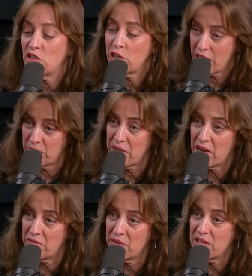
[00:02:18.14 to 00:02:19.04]
shamed
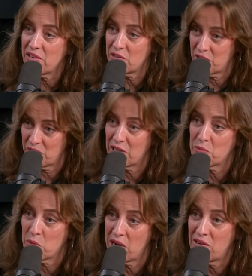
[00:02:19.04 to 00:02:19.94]
out of it as
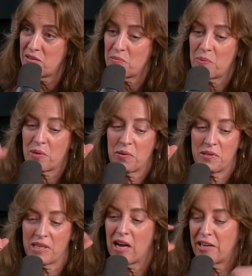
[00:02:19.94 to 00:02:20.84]
well
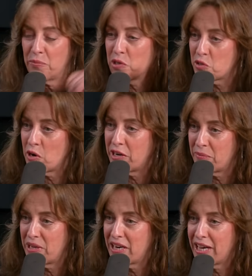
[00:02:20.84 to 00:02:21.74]
because I was trying to
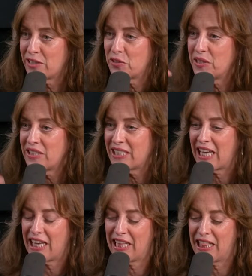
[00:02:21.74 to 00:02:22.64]
be an actress
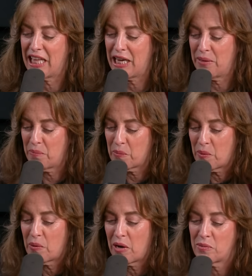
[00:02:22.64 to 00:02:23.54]
and they
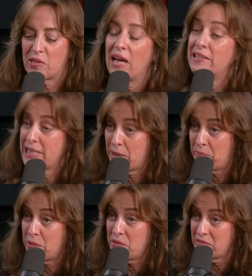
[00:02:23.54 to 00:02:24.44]
I was at
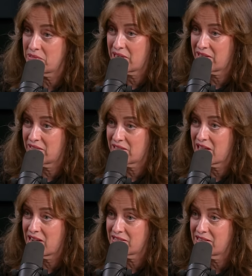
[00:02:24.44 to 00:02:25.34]
Temple taking
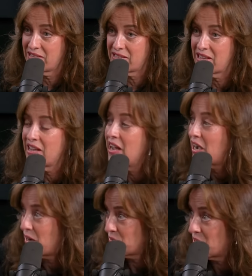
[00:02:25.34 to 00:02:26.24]
classes.
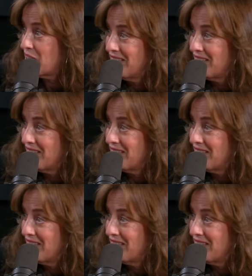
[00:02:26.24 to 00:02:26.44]
I was big